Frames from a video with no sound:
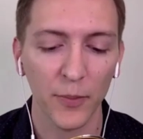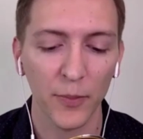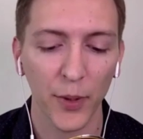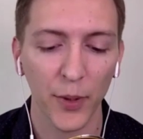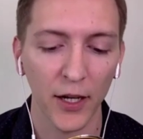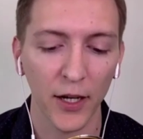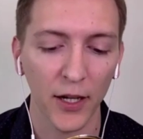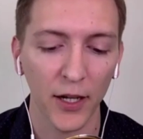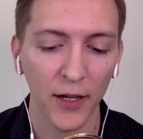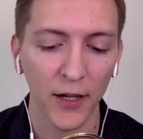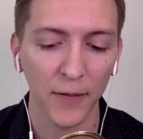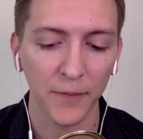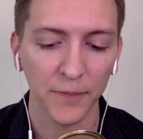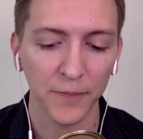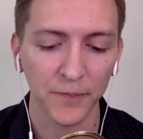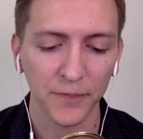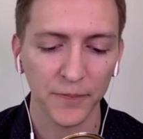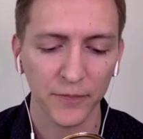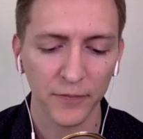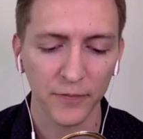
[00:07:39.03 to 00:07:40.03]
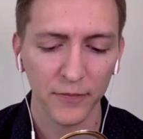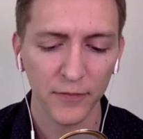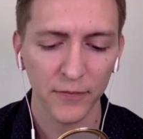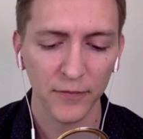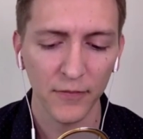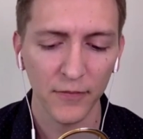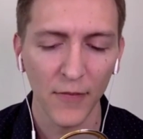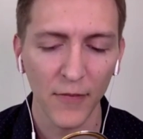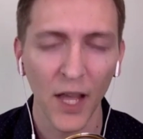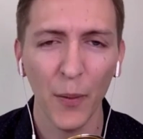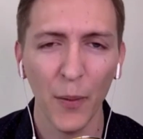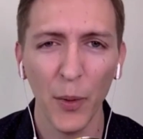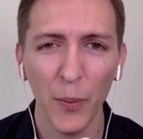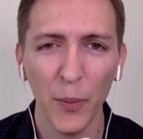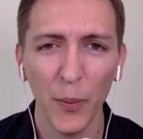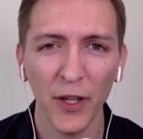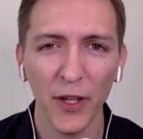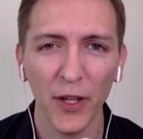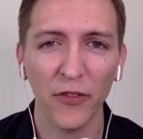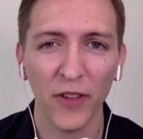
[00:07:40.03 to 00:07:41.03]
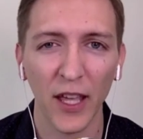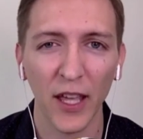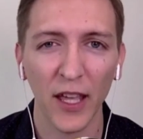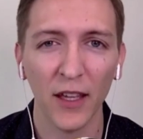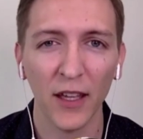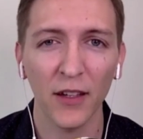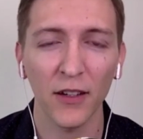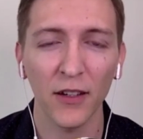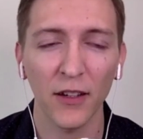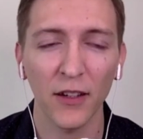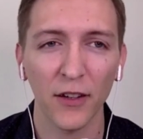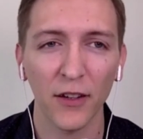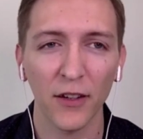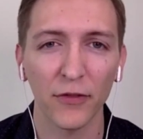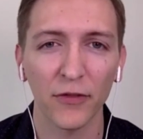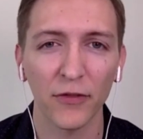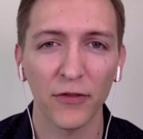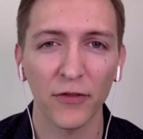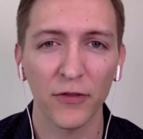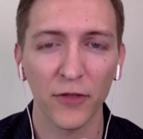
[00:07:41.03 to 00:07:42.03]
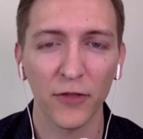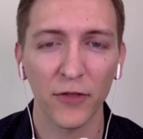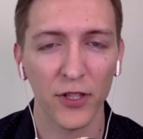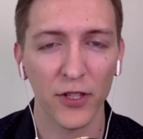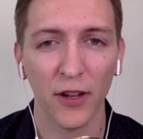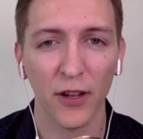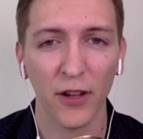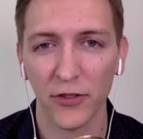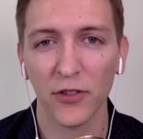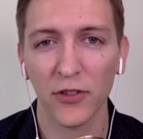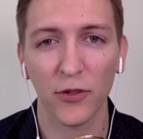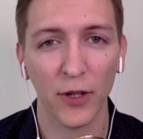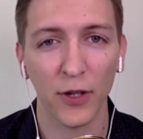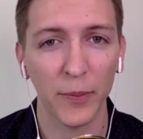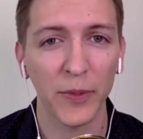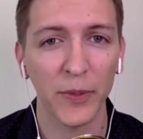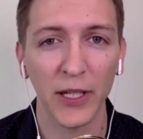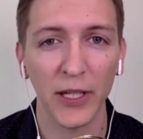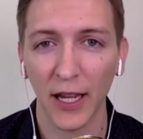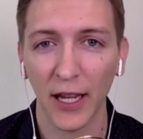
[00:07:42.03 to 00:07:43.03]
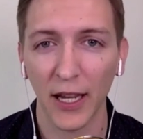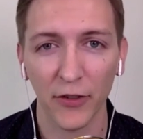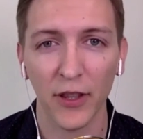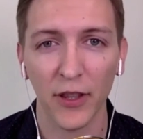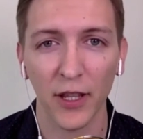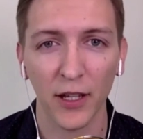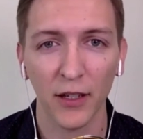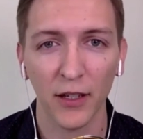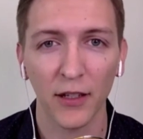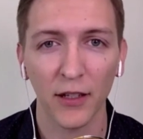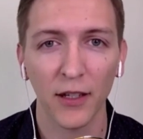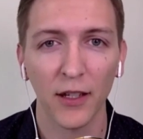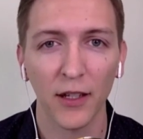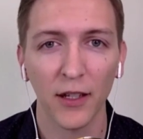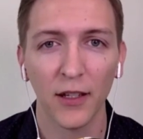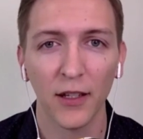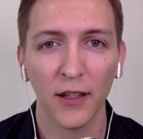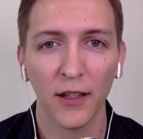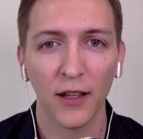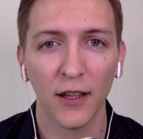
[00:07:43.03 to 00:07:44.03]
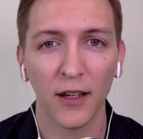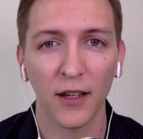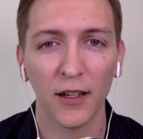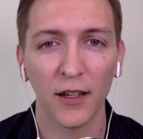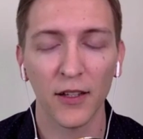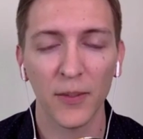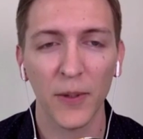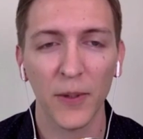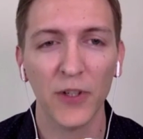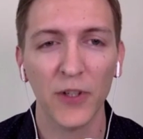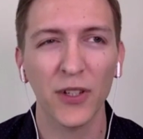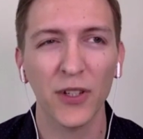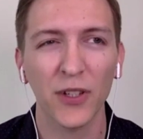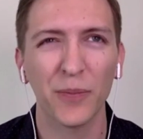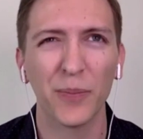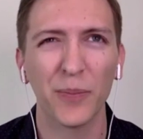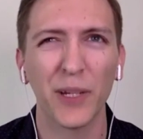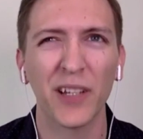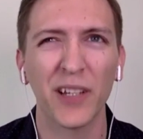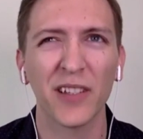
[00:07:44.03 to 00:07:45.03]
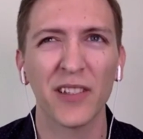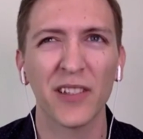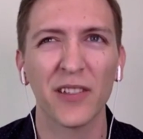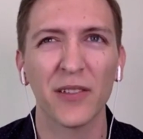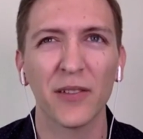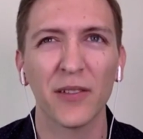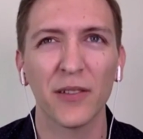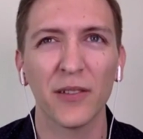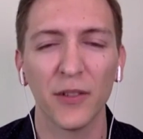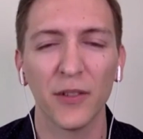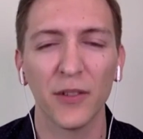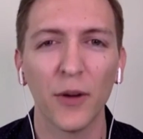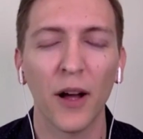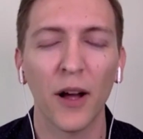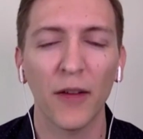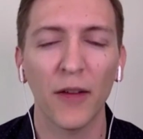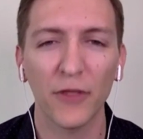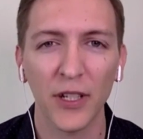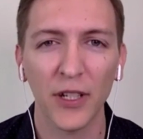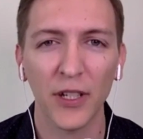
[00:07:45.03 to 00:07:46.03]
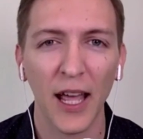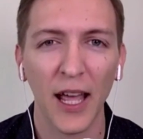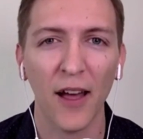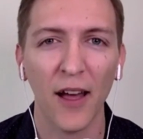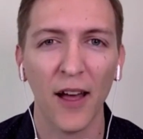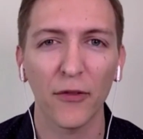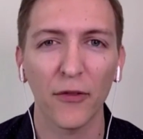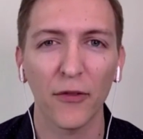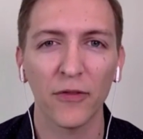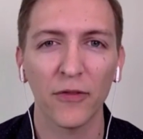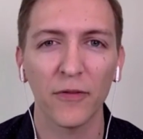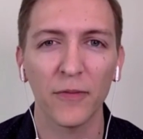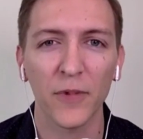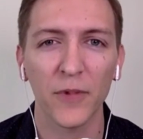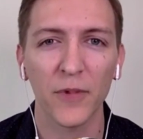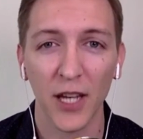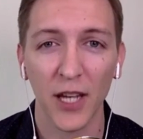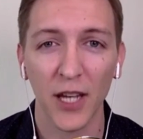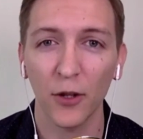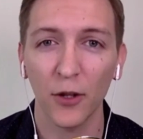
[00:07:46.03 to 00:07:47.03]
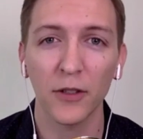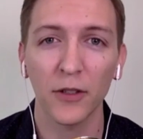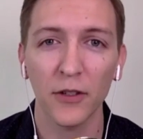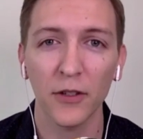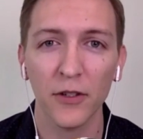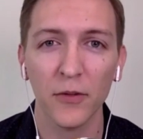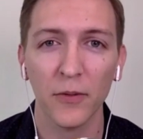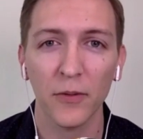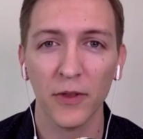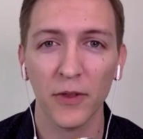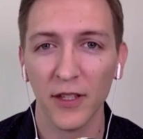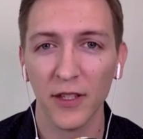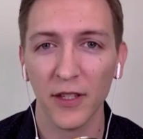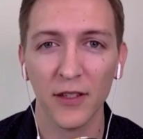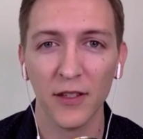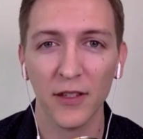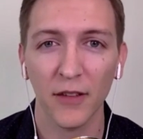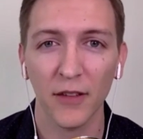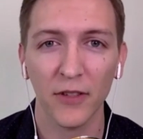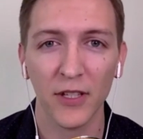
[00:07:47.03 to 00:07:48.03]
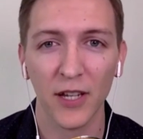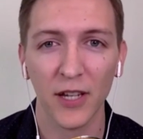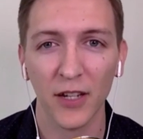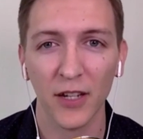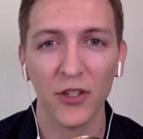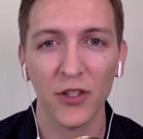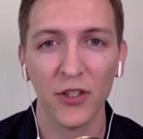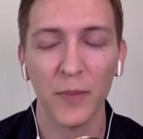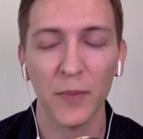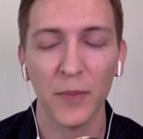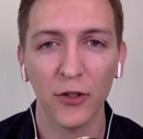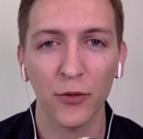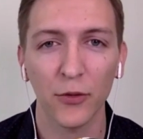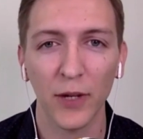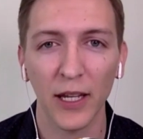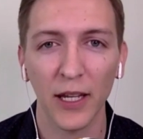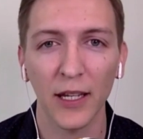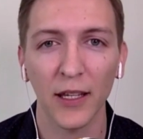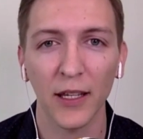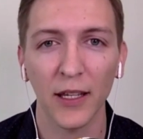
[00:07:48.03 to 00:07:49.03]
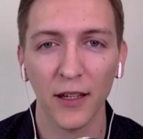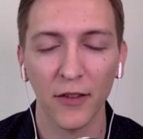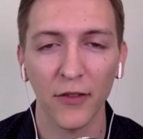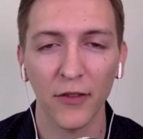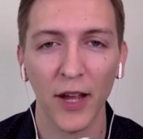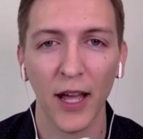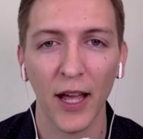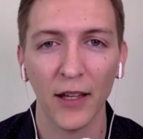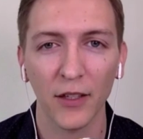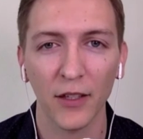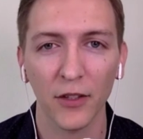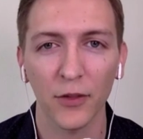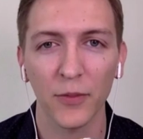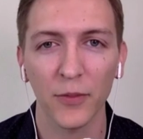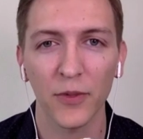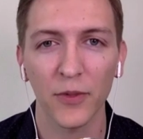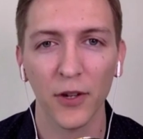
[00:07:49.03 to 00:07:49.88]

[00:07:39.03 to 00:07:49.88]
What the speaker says: But I'm a big fan of, first off, scripting everything, especially because you often have stakeholders with this stuff. It's not just me creating it in a vacuum.